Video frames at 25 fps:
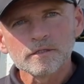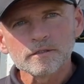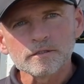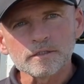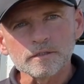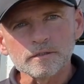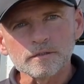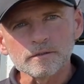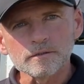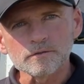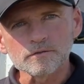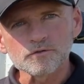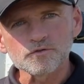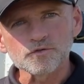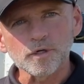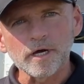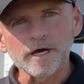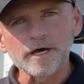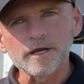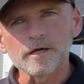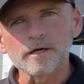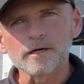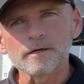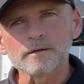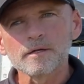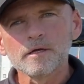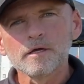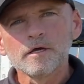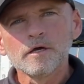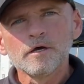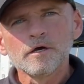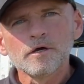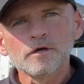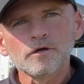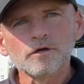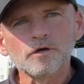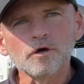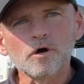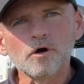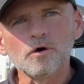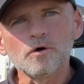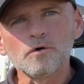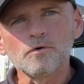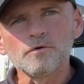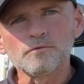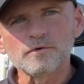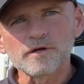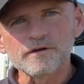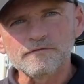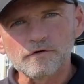to try to
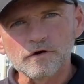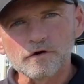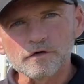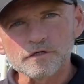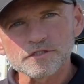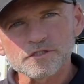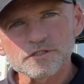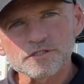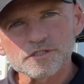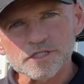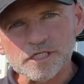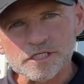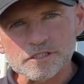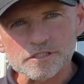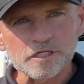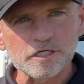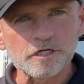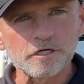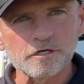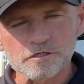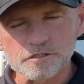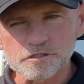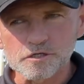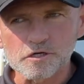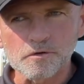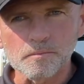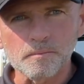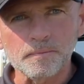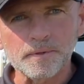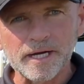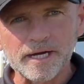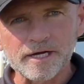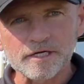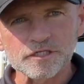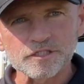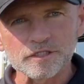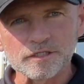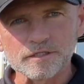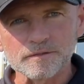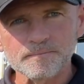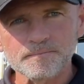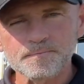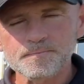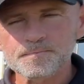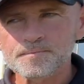go and reverse 60 years of compaction.